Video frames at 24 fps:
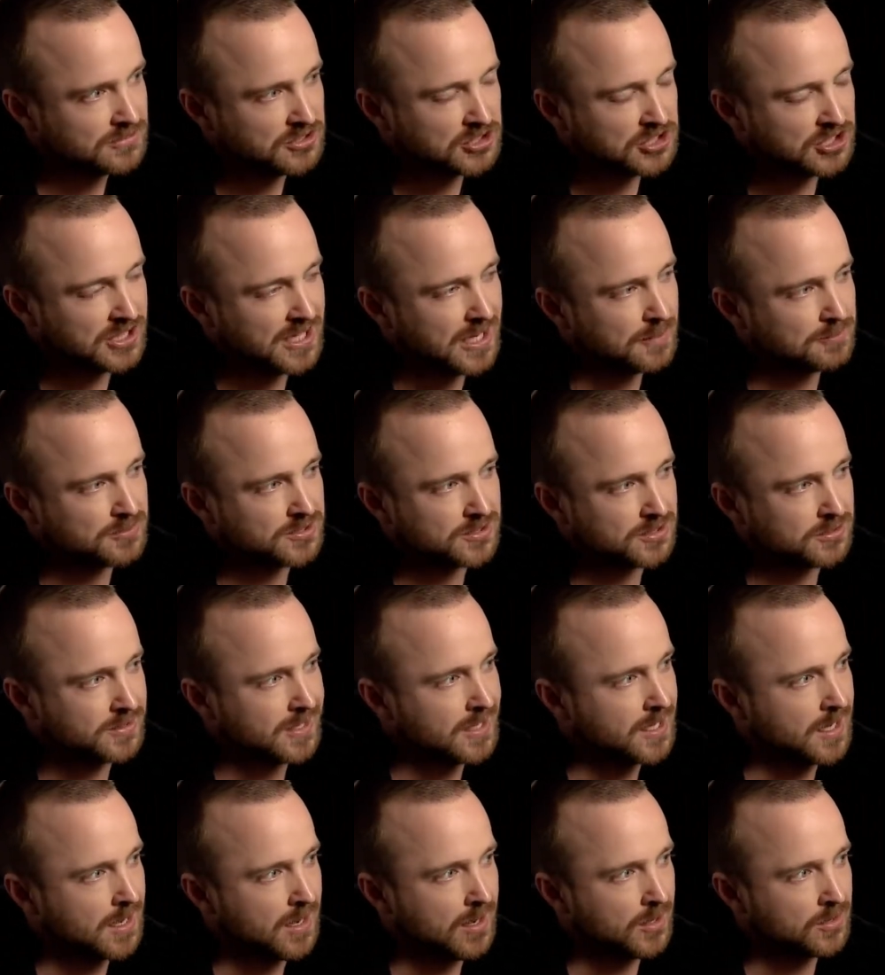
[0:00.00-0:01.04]
chips,
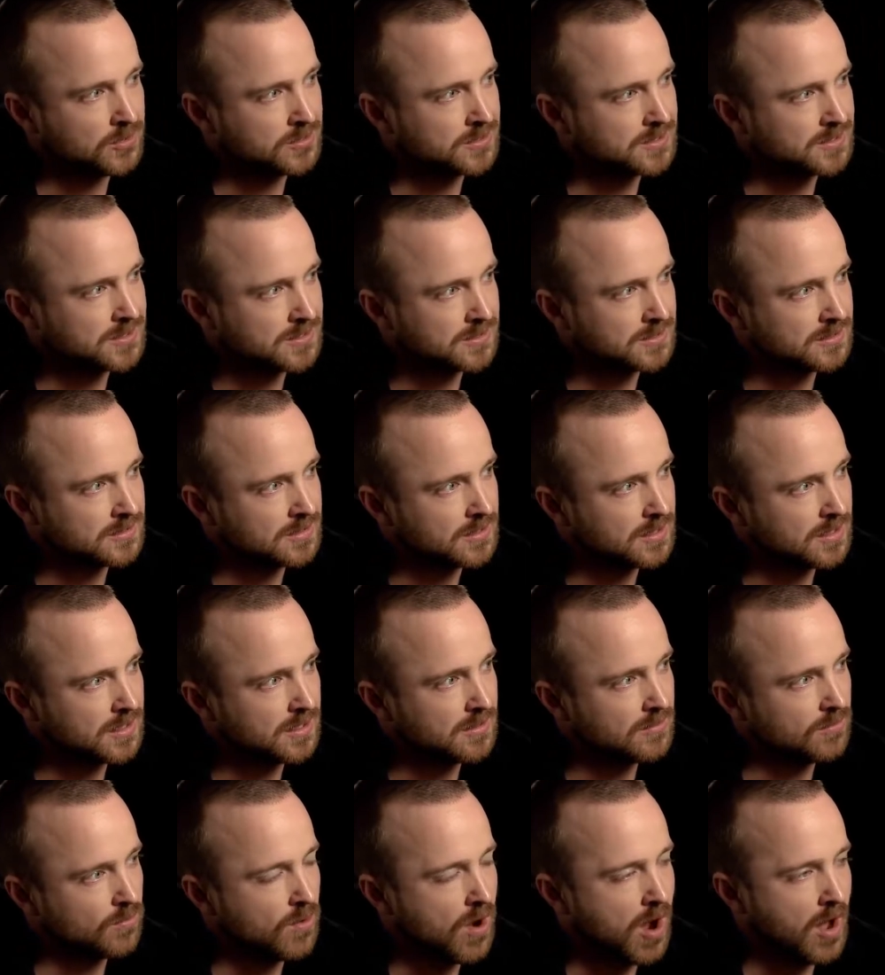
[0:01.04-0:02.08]
Doritos,
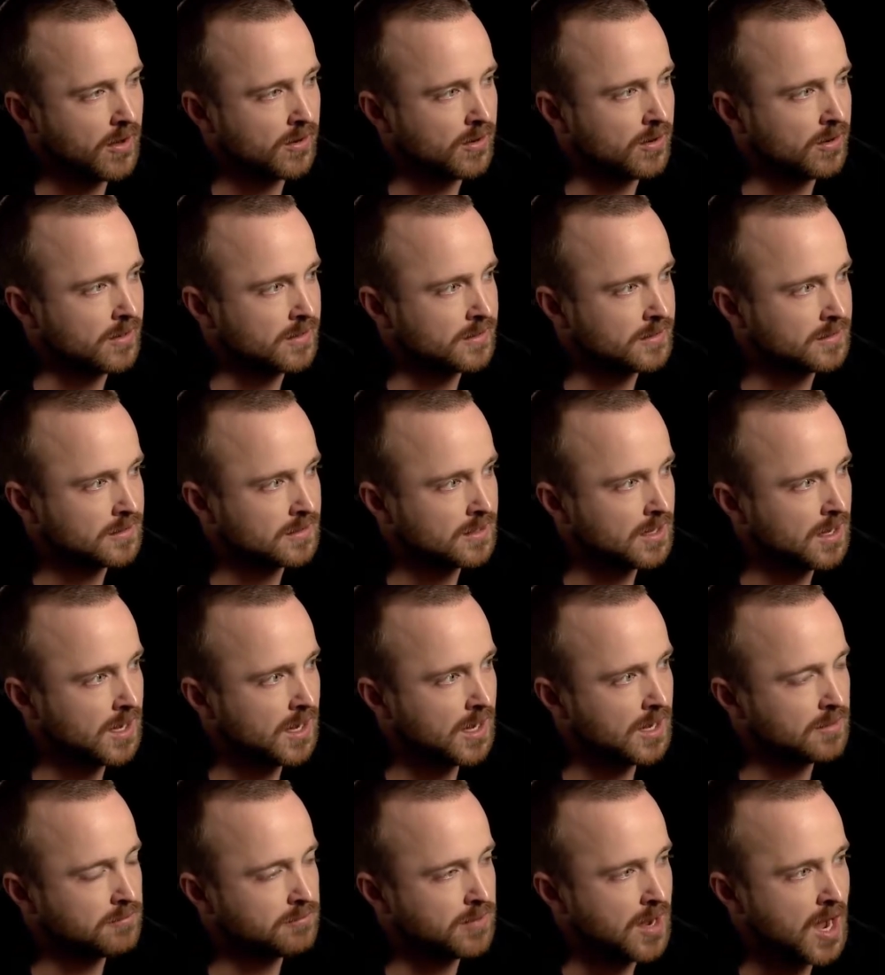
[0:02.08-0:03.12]
and water, and
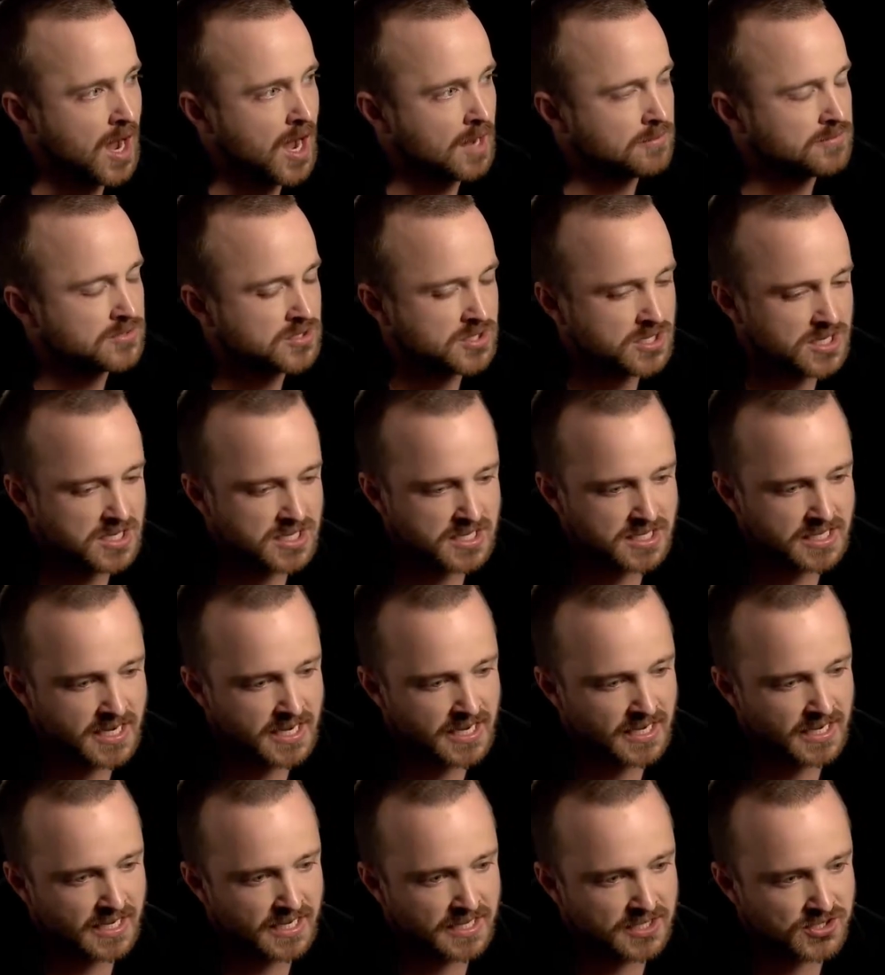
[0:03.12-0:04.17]
uh, Bob's just
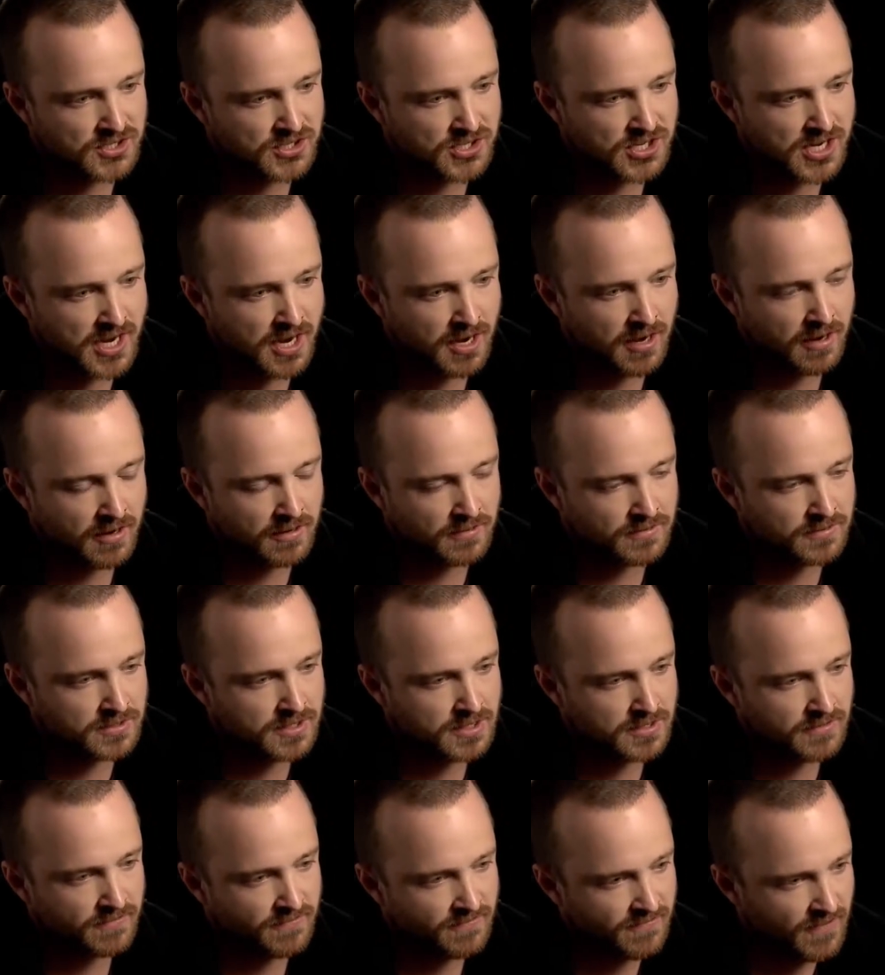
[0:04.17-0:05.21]
sitting in his chair,
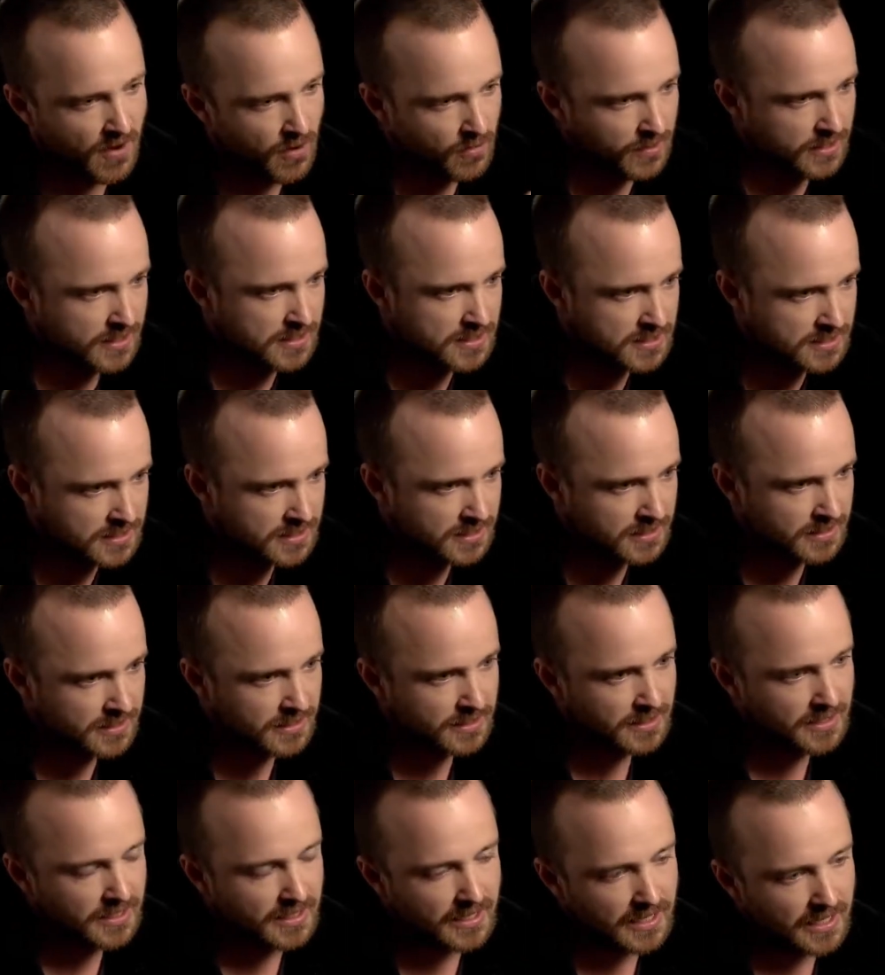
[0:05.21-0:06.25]
just focused
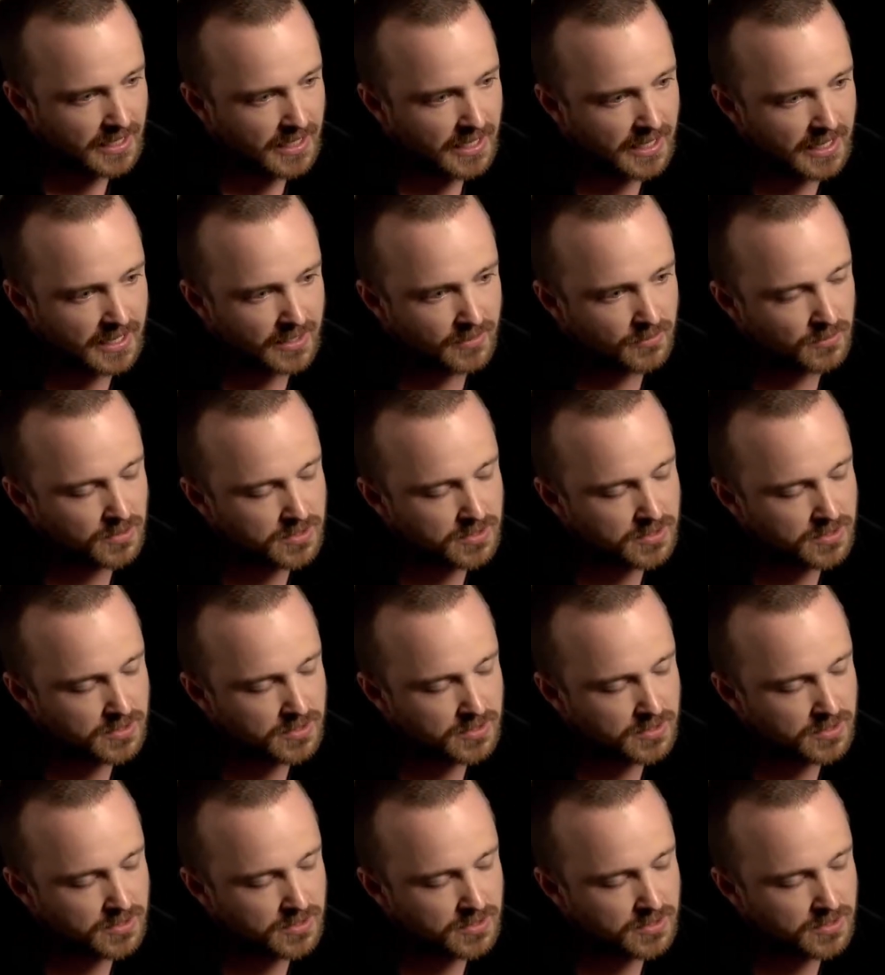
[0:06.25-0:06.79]
and